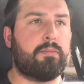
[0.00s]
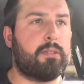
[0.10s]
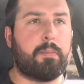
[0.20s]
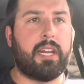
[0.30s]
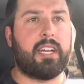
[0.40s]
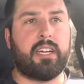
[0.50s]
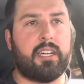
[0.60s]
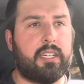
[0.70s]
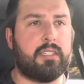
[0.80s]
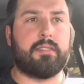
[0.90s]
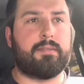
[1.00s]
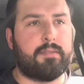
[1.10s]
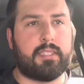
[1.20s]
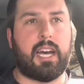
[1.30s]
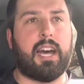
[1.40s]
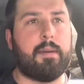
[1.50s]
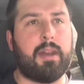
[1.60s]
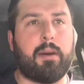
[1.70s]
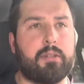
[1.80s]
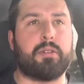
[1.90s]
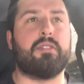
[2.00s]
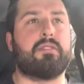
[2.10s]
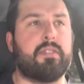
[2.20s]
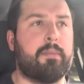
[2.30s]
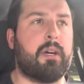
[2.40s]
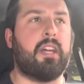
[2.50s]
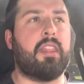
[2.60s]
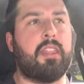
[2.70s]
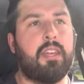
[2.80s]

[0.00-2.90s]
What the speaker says: depending on time and how much we use for the month.